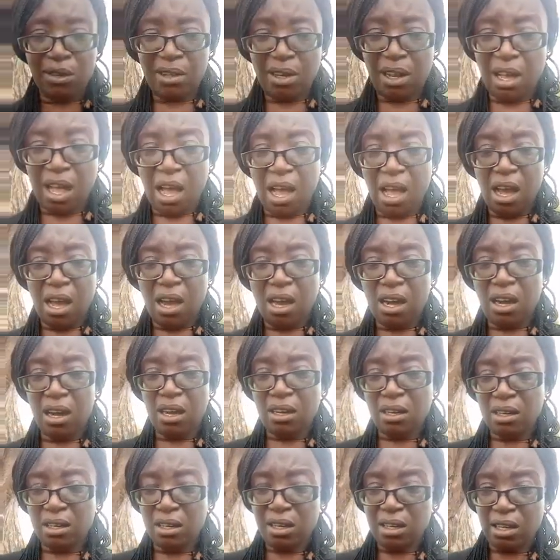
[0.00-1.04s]

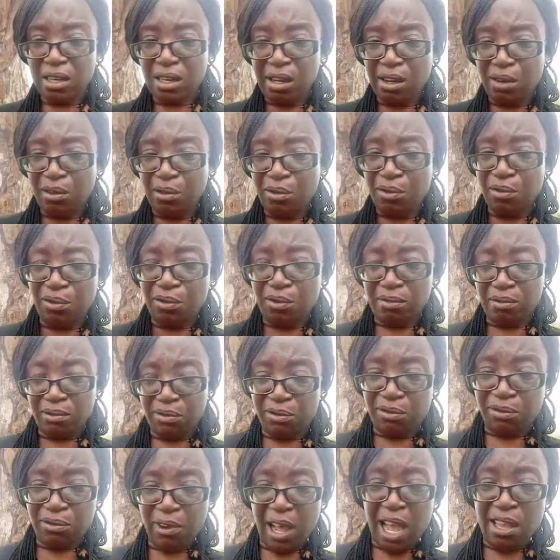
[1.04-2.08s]

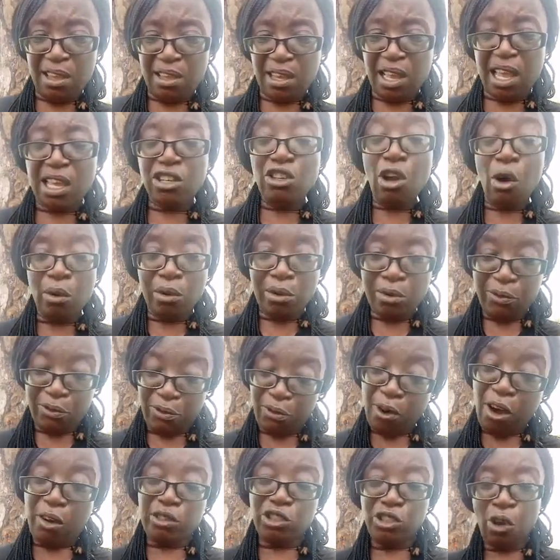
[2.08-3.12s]
5,
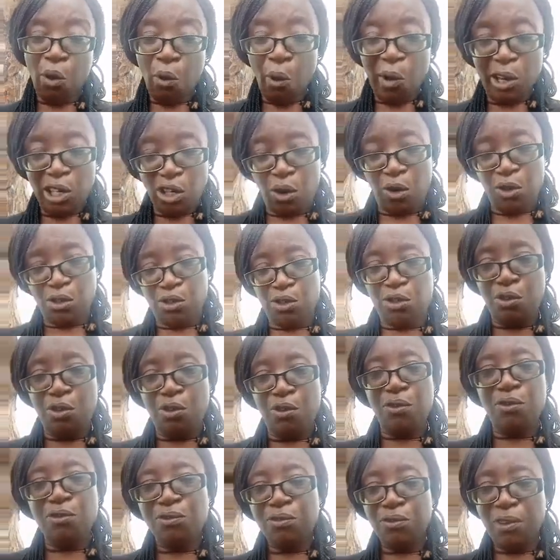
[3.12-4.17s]
your weed
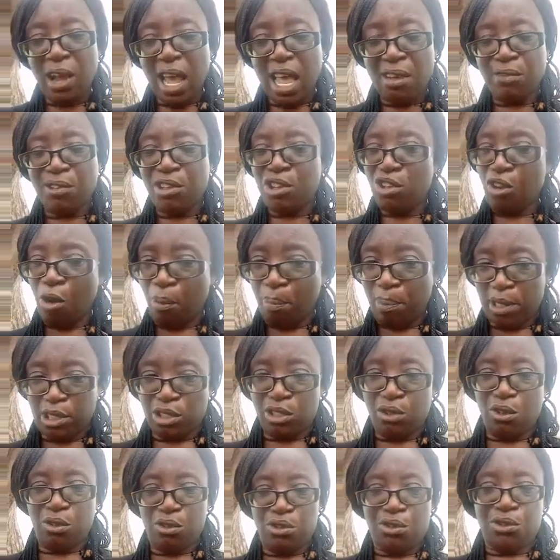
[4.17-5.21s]
control. 5, your
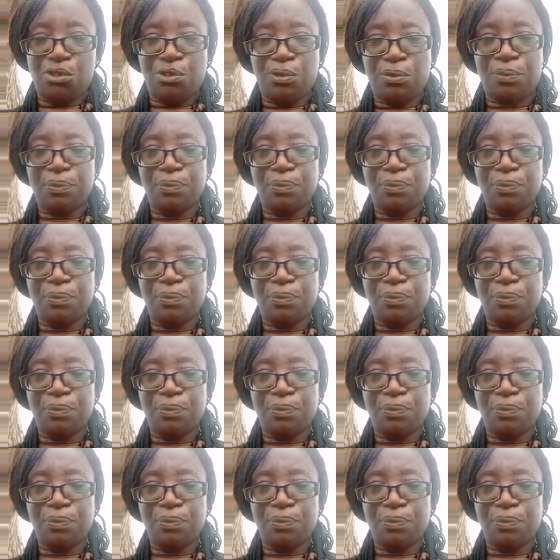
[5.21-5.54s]
pest control.